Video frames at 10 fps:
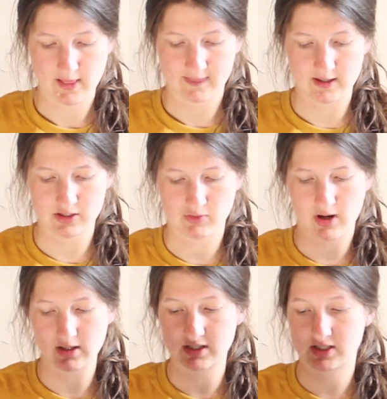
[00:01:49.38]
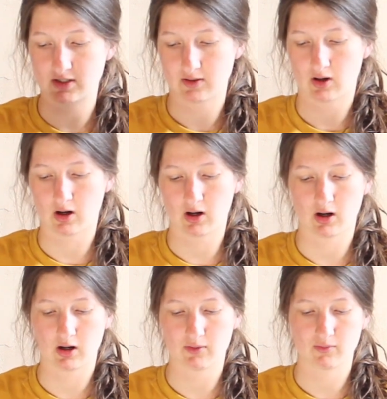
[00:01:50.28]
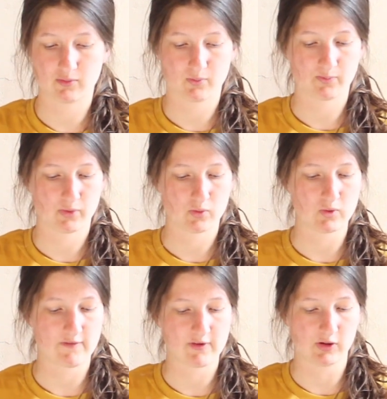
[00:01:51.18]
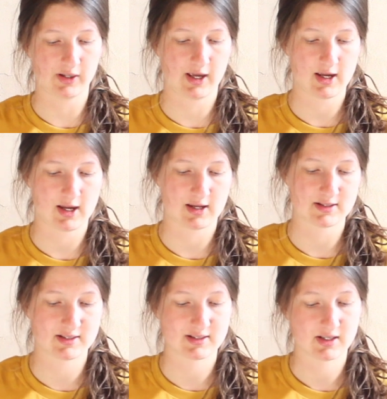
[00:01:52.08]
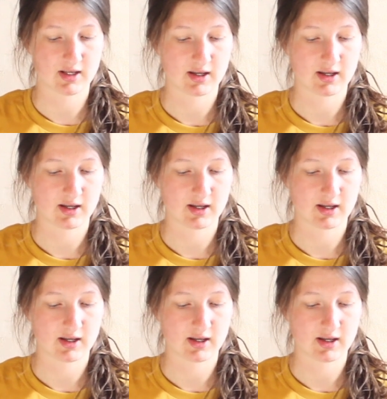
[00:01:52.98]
These reins are, ooh, they feel nice.